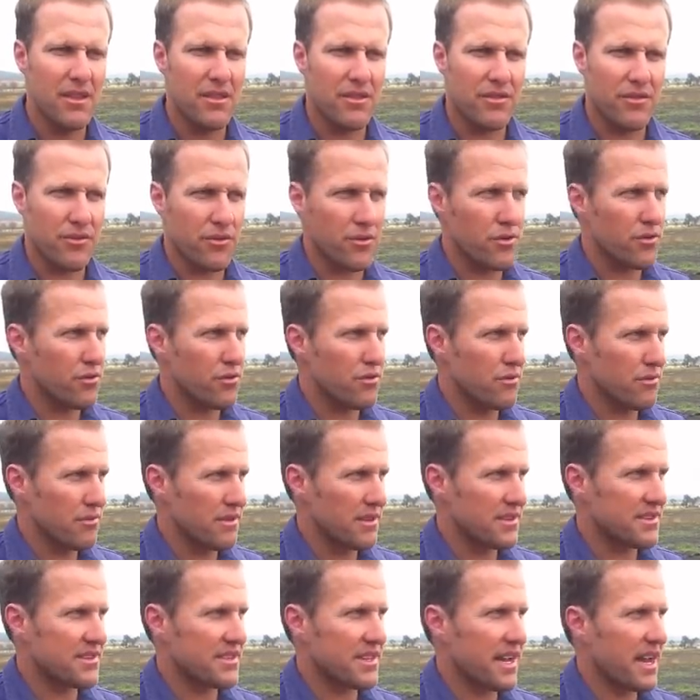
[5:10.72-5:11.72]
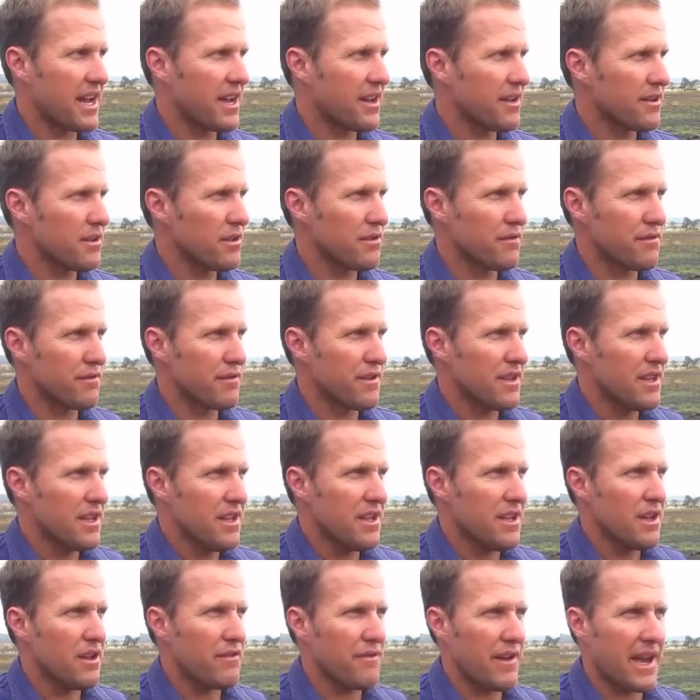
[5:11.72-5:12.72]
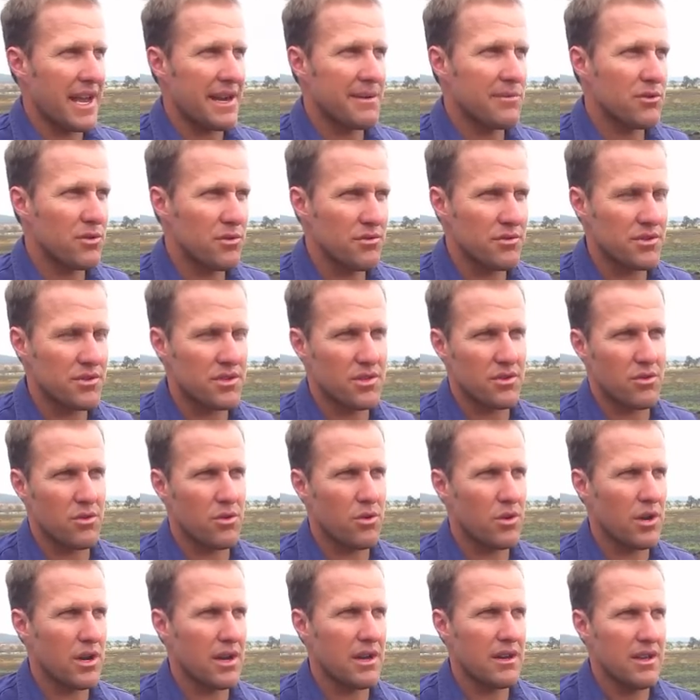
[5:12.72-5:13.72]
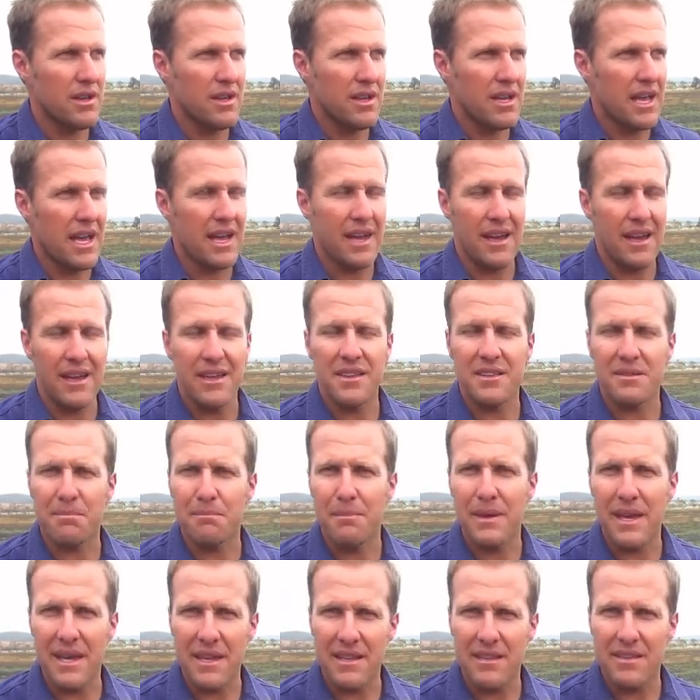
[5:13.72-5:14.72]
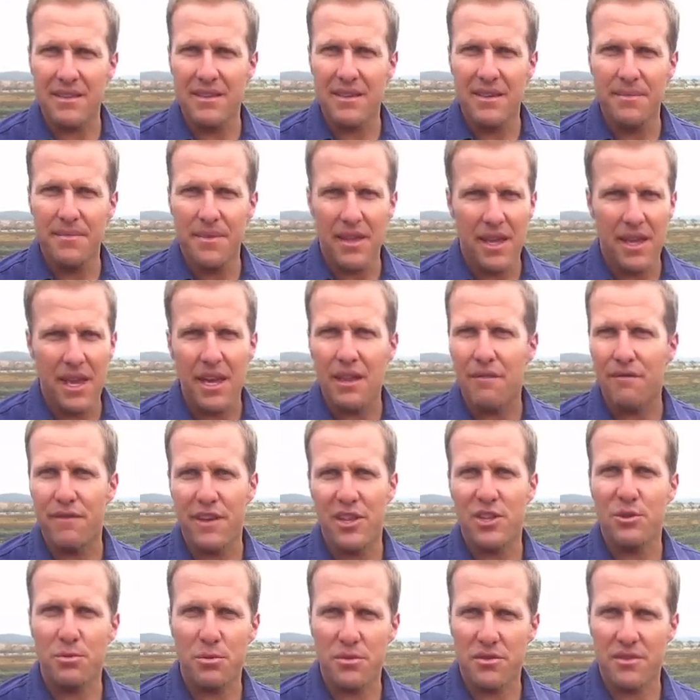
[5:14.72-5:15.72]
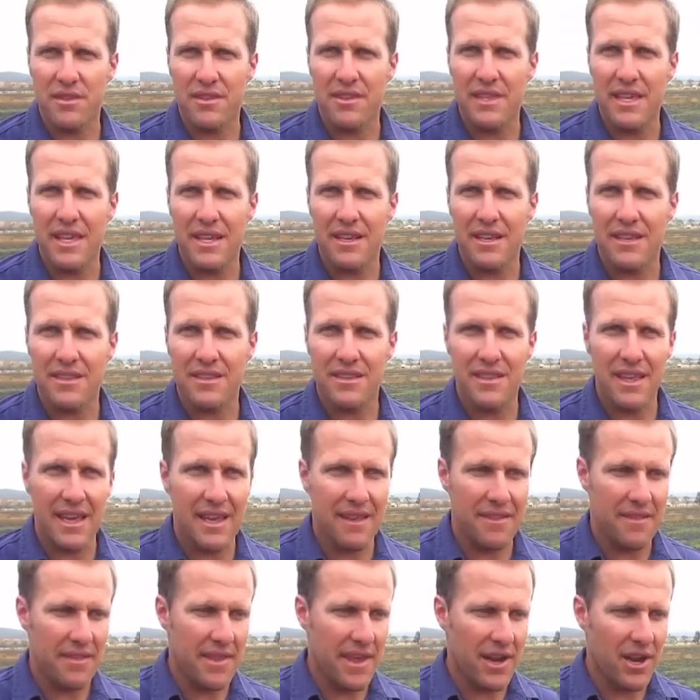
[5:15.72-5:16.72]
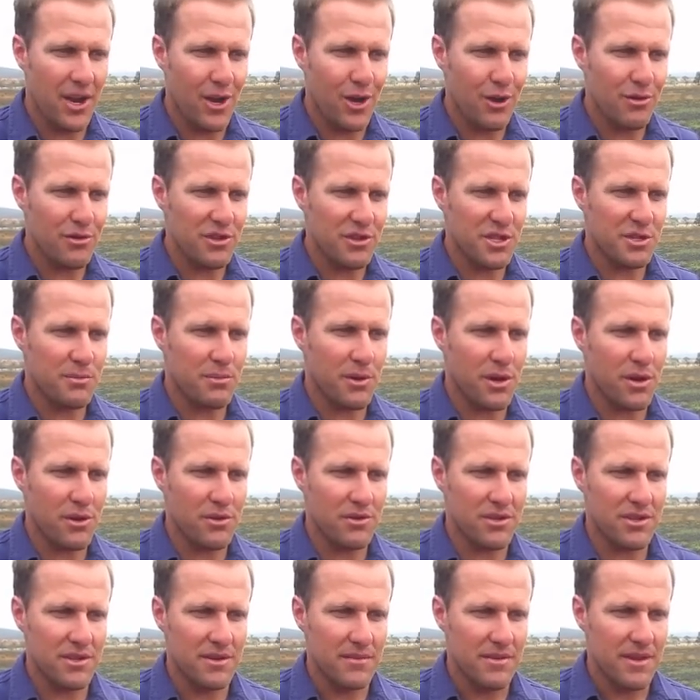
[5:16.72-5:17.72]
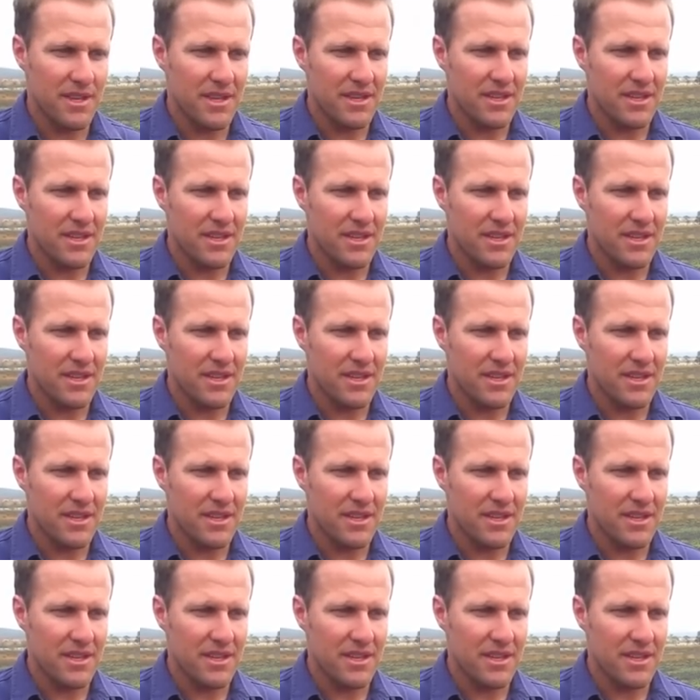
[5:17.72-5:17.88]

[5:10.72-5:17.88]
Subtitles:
through the sale of animals or as meat and vegetables and things, then that whole, I suppose,